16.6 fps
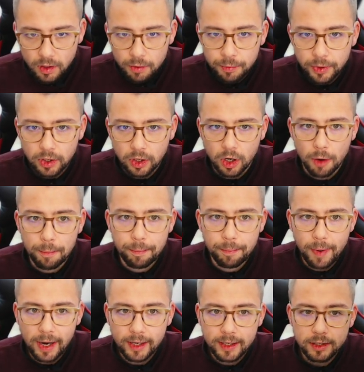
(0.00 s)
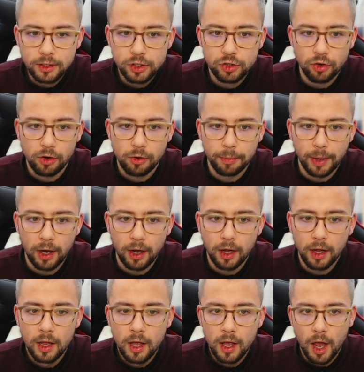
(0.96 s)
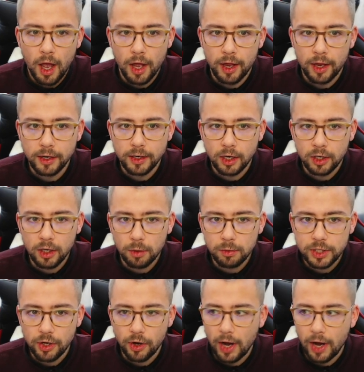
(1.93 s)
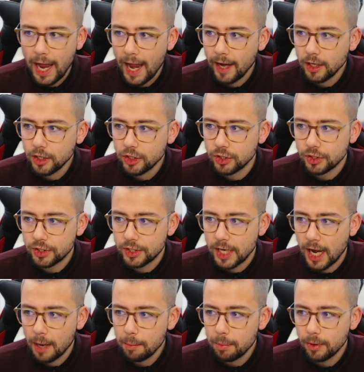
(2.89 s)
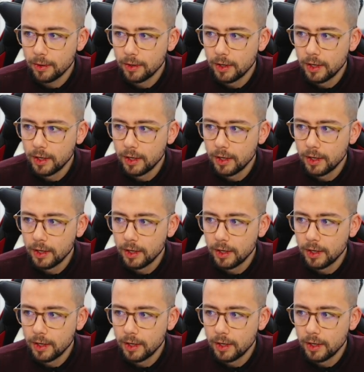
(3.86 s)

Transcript: We're gonna go back into StreamerBot and go to your actions tab.